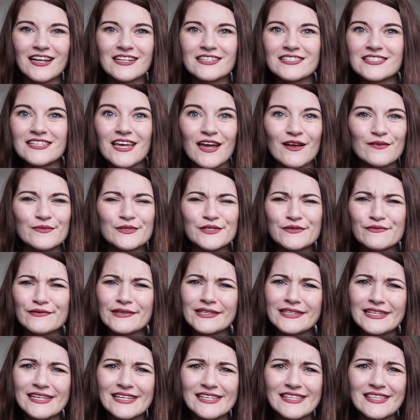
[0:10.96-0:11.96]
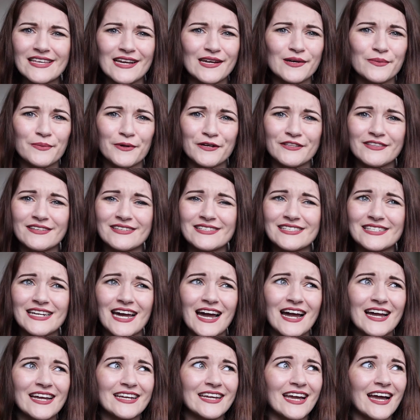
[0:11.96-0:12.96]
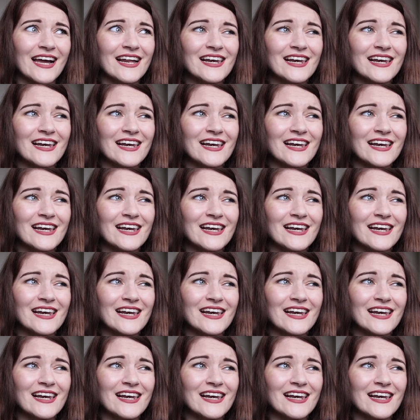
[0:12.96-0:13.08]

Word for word: and I was really excited about this tag.